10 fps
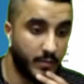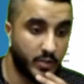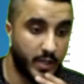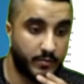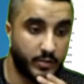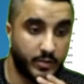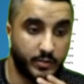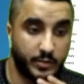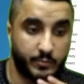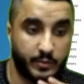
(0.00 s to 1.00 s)
So after
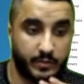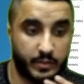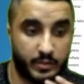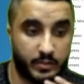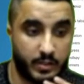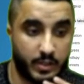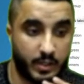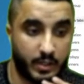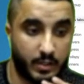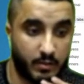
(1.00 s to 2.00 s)
we finish
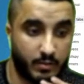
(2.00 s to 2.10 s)
the